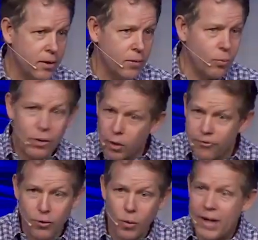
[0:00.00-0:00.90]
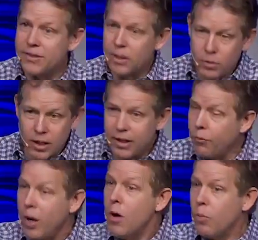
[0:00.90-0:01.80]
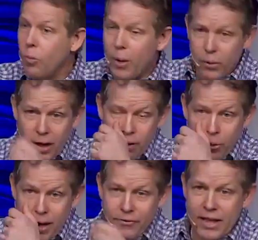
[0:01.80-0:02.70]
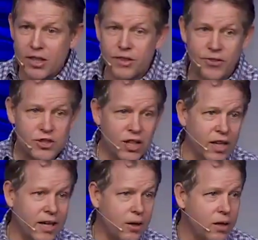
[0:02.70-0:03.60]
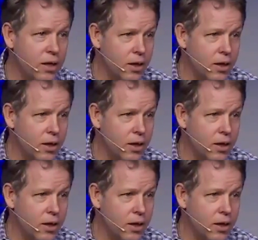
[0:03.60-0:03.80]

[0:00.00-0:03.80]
We look for ways that we can give away. When we were going to renovate this facility,